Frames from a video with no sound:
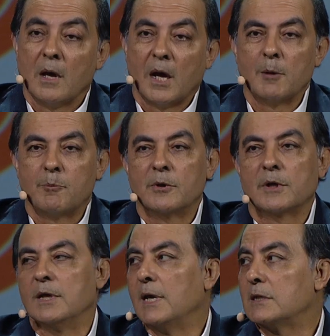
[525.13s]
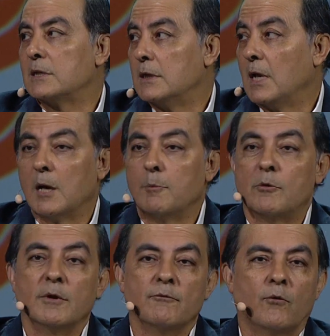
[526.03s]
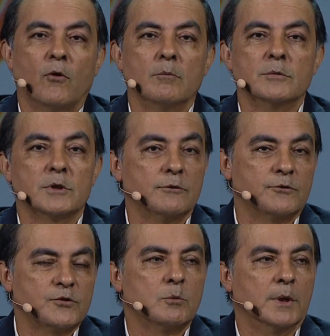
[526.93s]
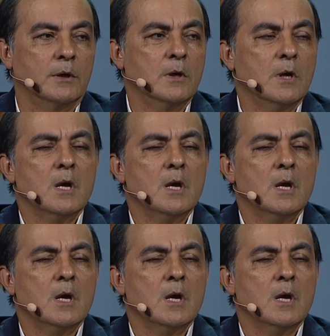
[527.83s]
hyper-connected, hyper-informed consumer.